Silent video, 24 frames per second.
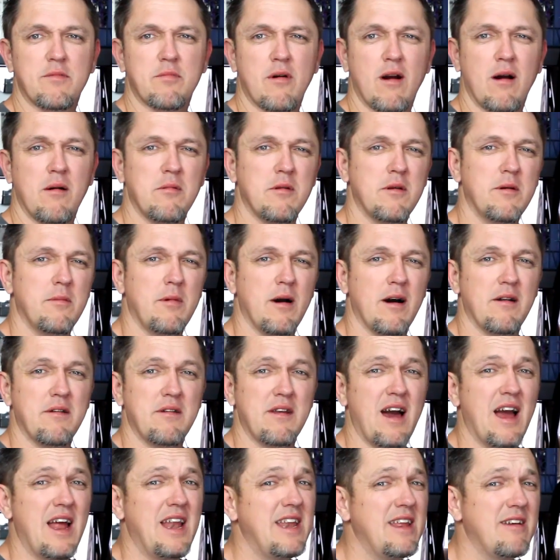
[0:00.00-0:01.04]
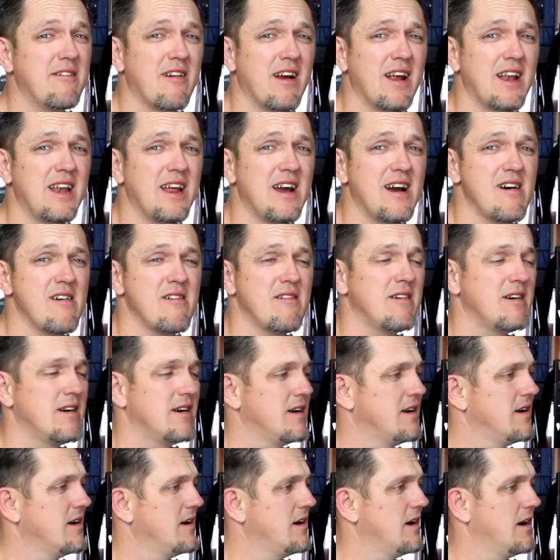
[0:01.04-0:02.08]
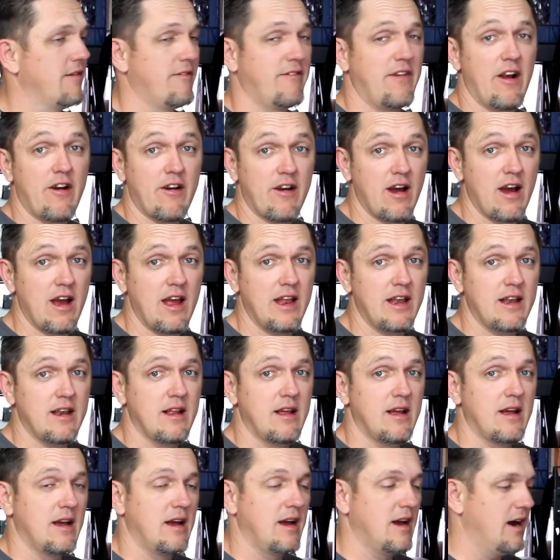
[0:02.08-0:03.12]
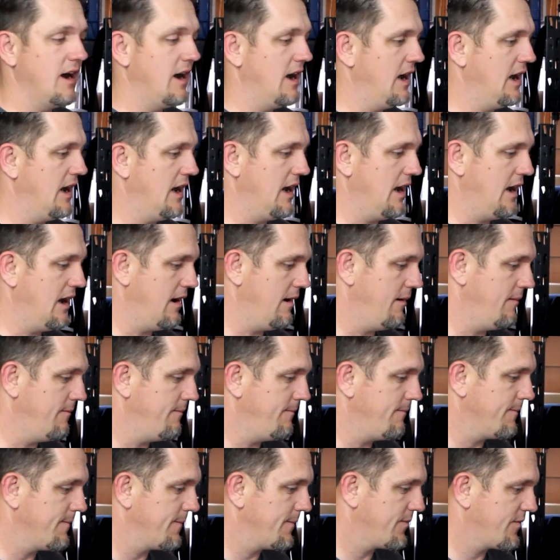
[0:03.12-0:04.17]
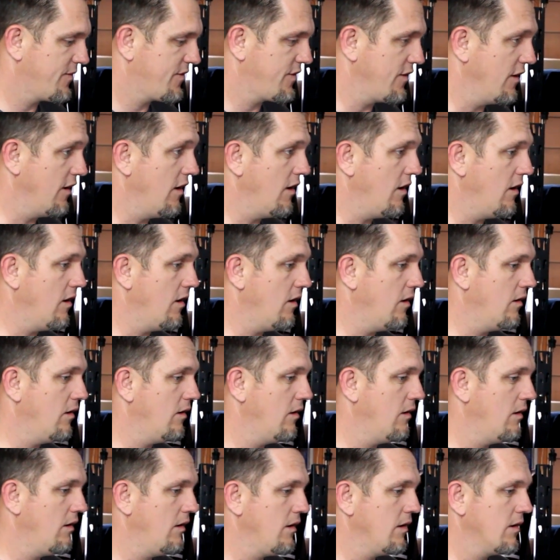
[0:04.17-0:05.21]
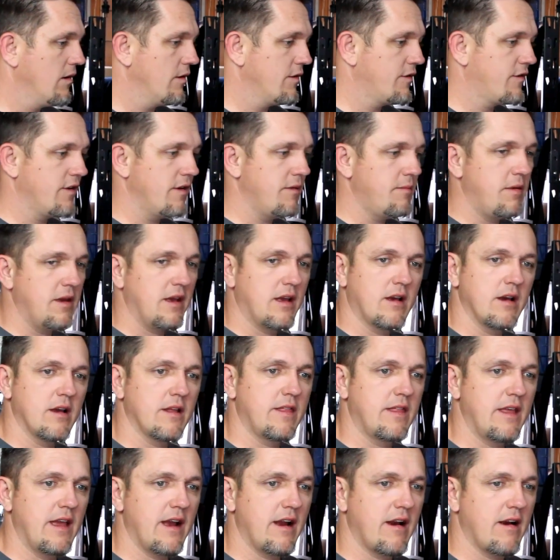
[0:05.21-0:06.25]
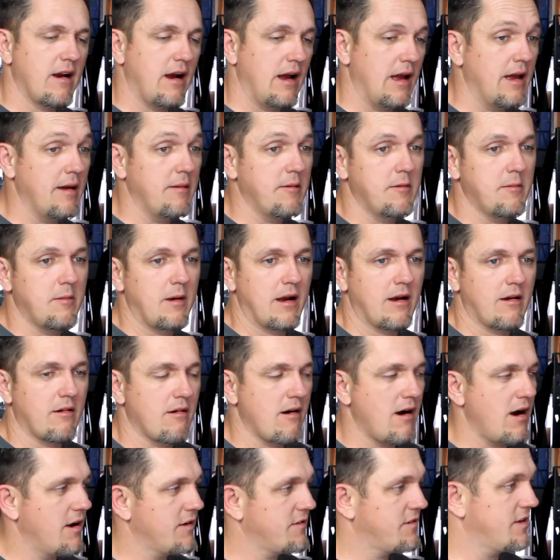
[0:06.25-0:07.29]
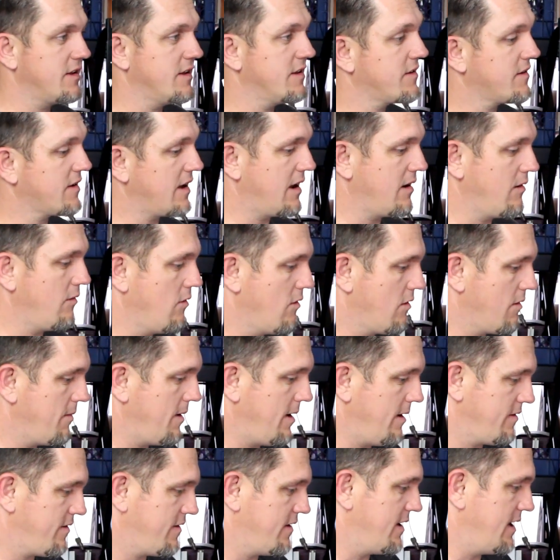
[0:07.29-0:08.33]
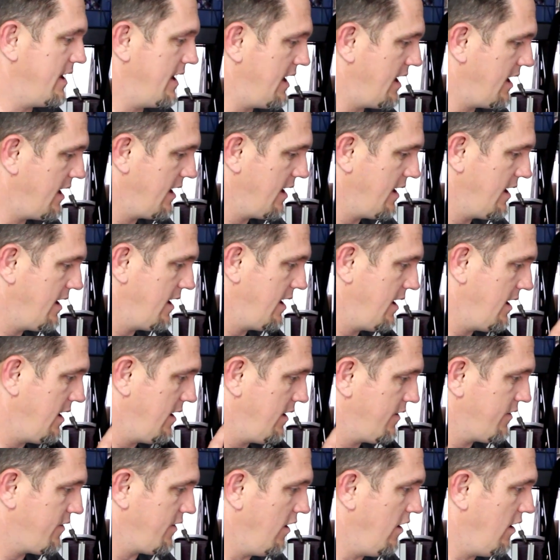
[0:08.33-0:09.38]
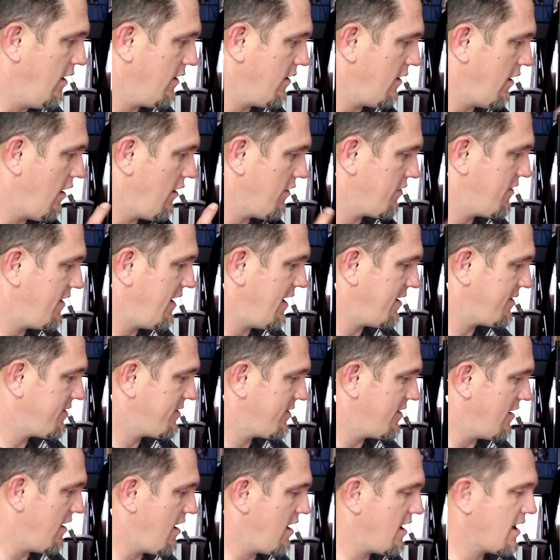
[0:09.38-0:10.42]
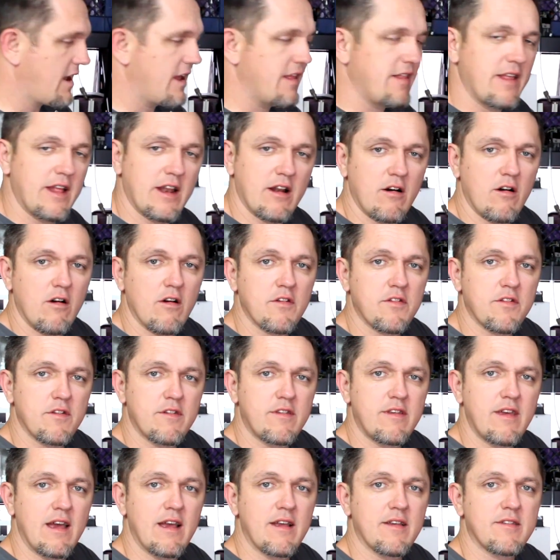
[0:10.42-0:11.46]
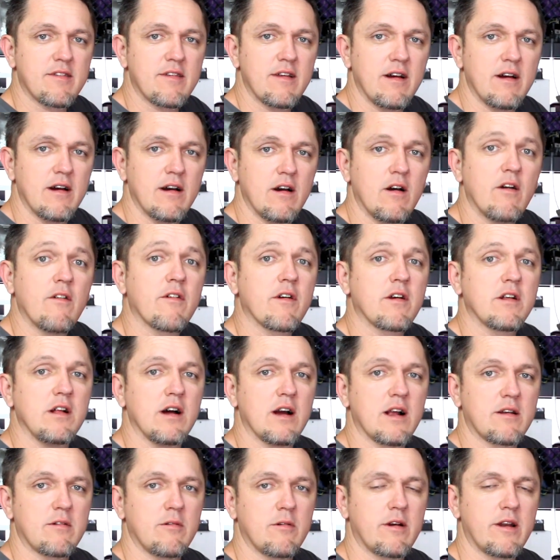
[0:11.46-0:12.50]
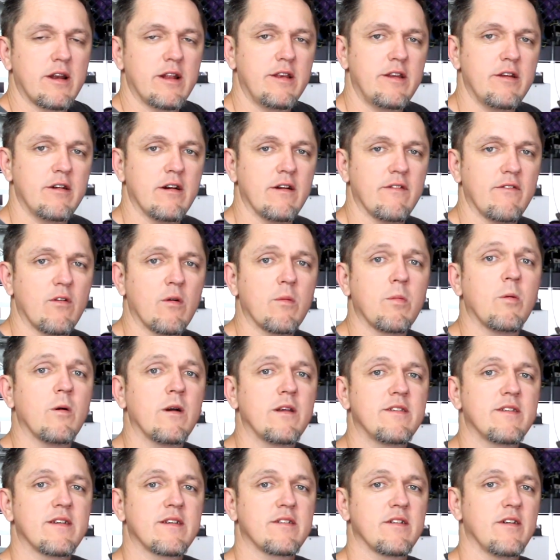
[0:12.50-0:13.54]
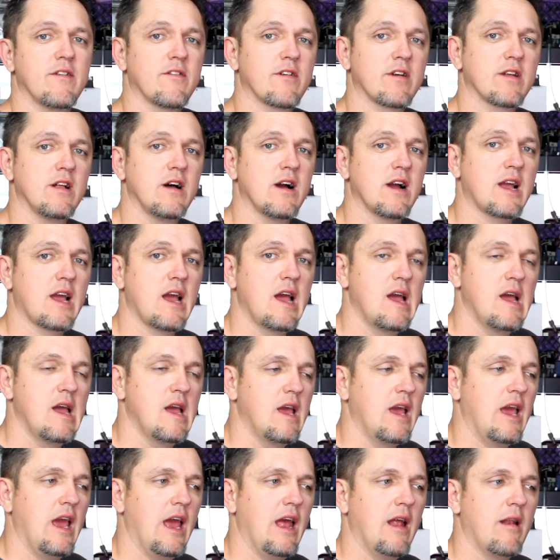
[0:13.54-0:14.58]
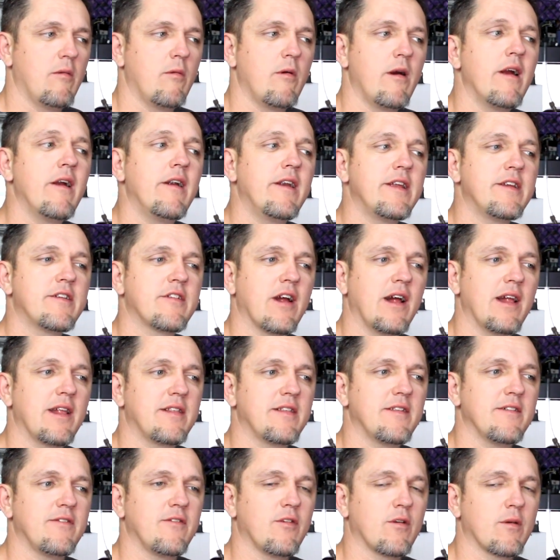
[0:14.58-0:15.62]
is probably about 90 right now, Fahrenheit. So should be good there. I am in my garage. It is kind of warm out today. So I'll test stock, and then I'll also test overclock. We're going to do a 4.6 overclock, and we already tried the